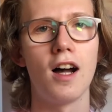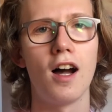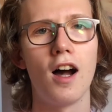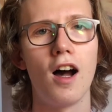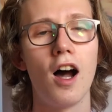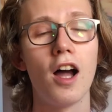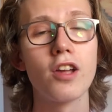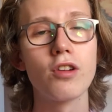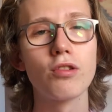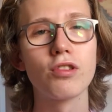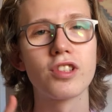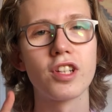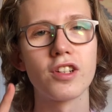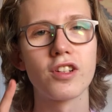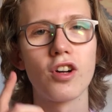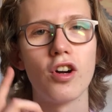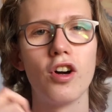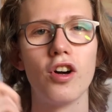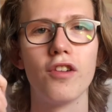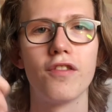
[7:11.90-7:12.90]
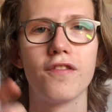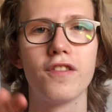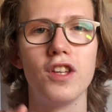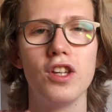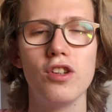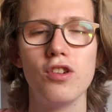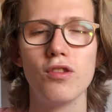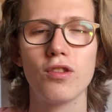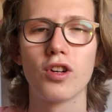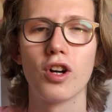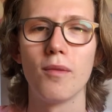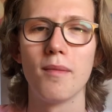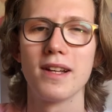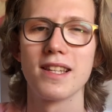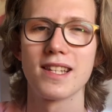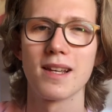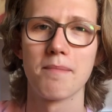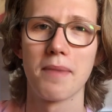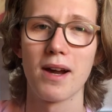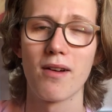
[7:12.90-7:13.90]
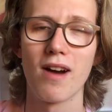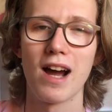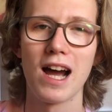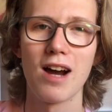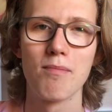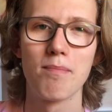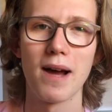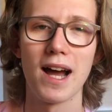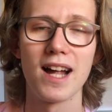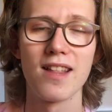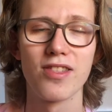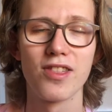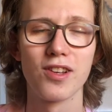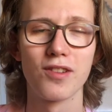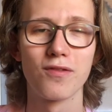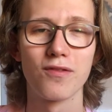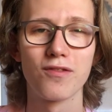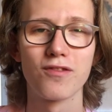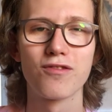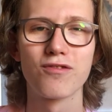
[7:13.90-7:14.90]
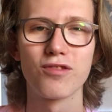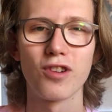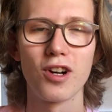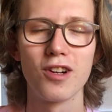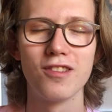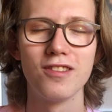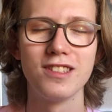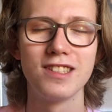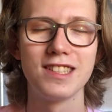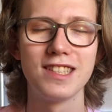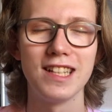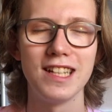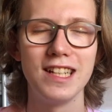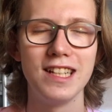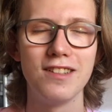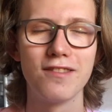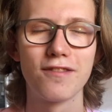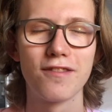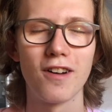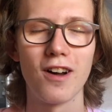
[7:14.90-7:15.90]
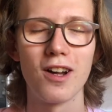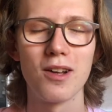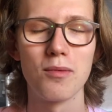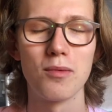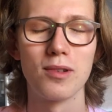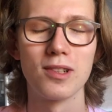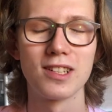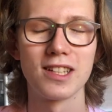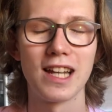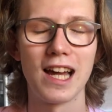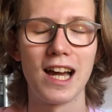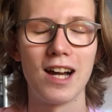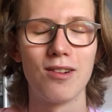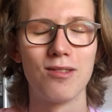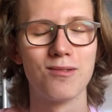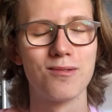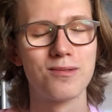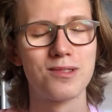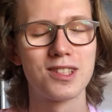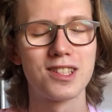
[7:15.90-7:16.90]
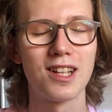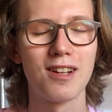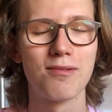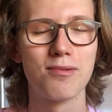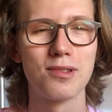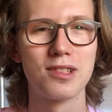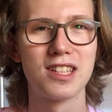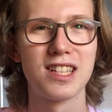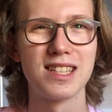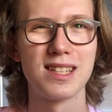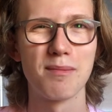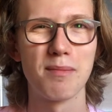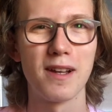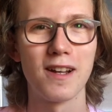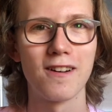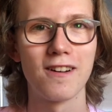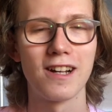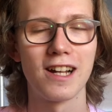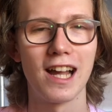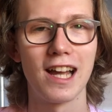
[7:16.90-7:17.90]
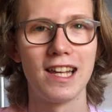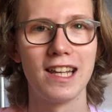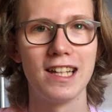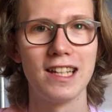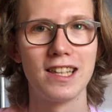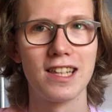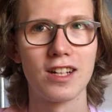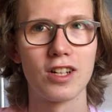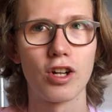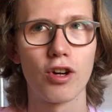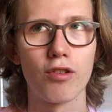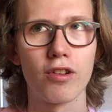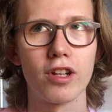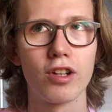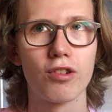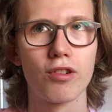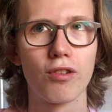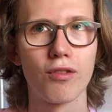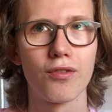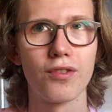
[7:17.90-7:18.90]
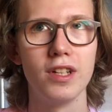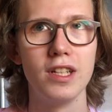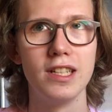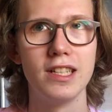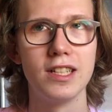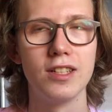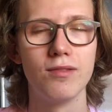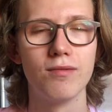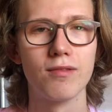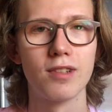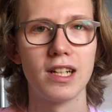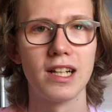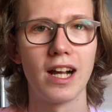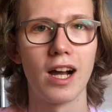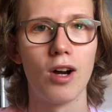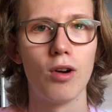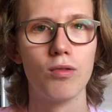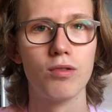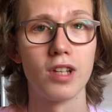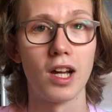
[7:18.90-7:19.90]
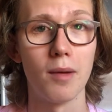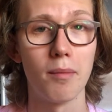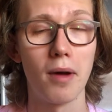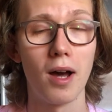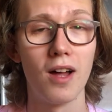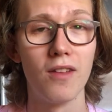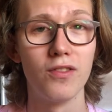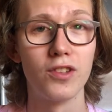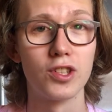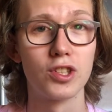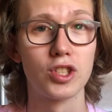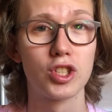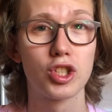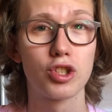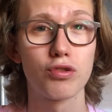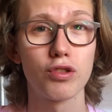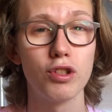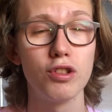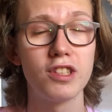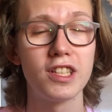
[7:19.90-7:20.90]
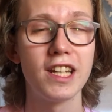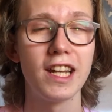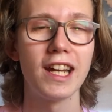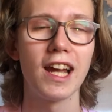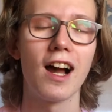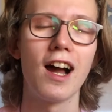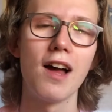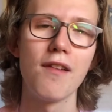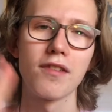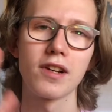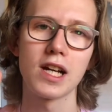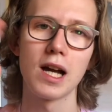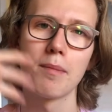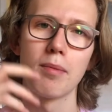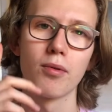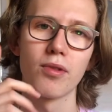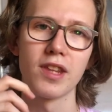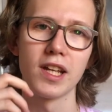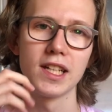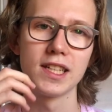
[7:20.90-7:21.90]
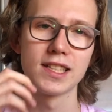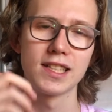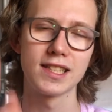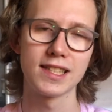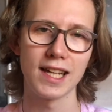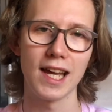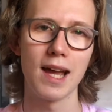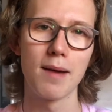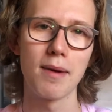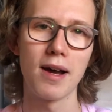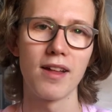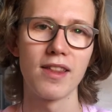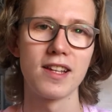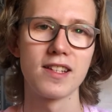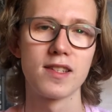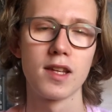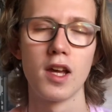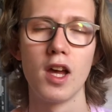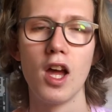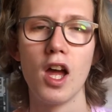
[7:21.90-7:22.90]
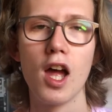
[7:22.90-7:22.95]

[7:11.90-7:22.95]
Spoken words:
I also got a few comments about how bad the throne scene fight was and how stuff was disappearing and the choreography didn't really hold up under scrutiny. I have a couple things to say about this.